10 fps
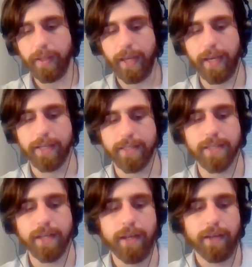And
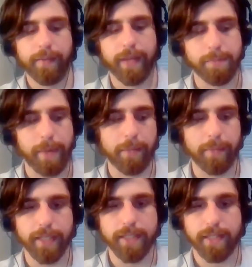that's bad
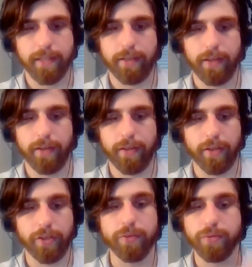because a
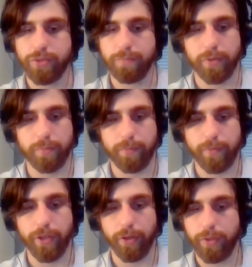huge
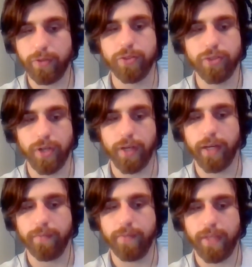chunk
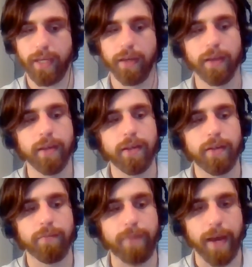of the
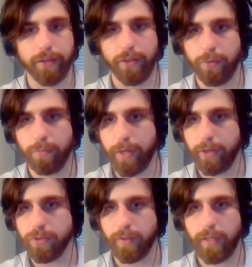value
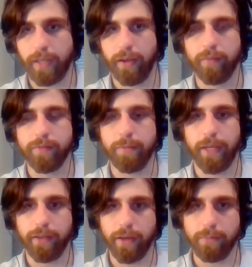pedagogically of
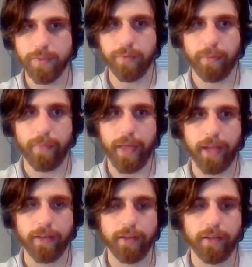debate comes from
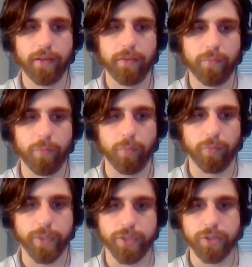that
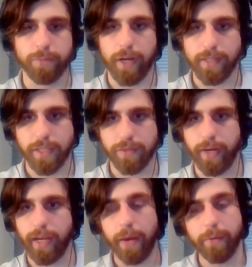research process,
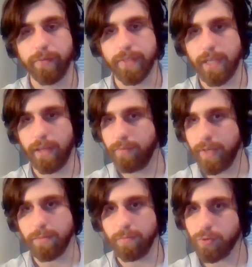right? I would even say the
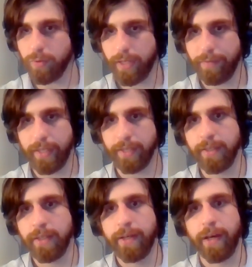vast majority of it,
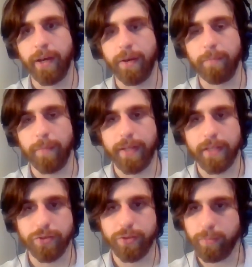and
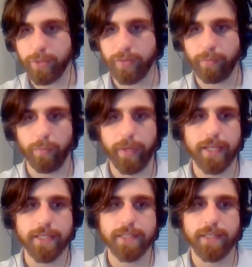that's true in a bunch of different
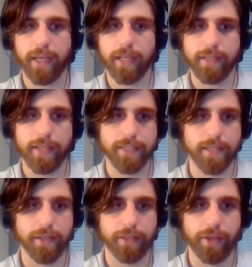ways. And that's
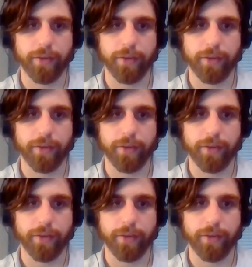a